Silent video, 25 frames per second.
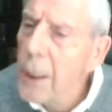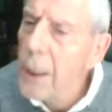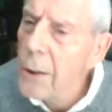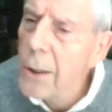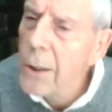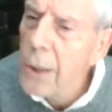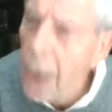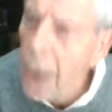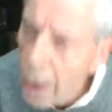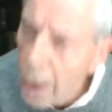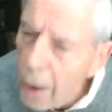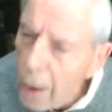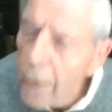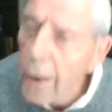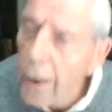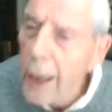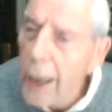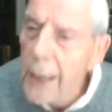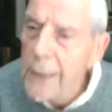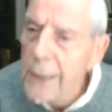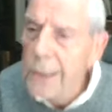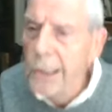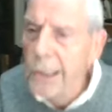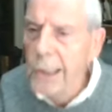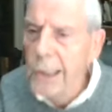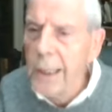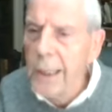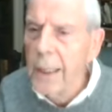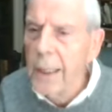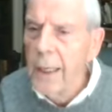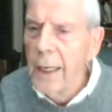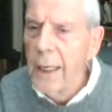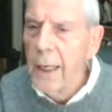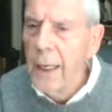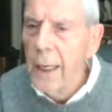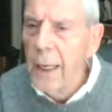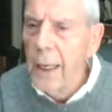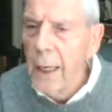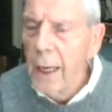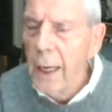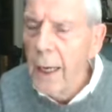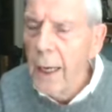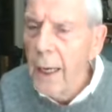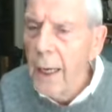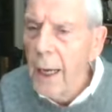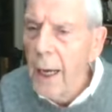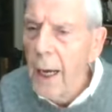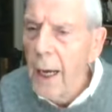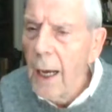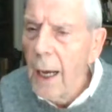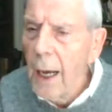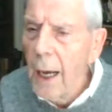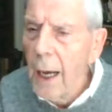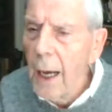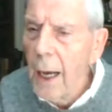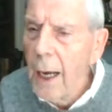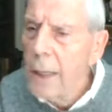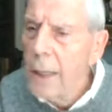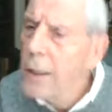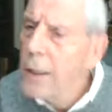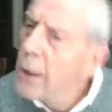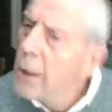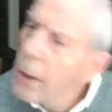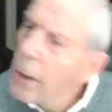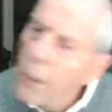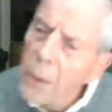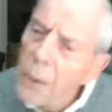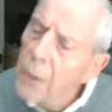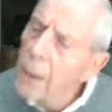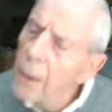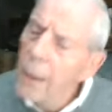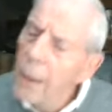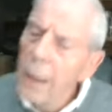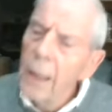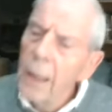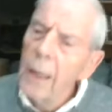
be encouraged. And you,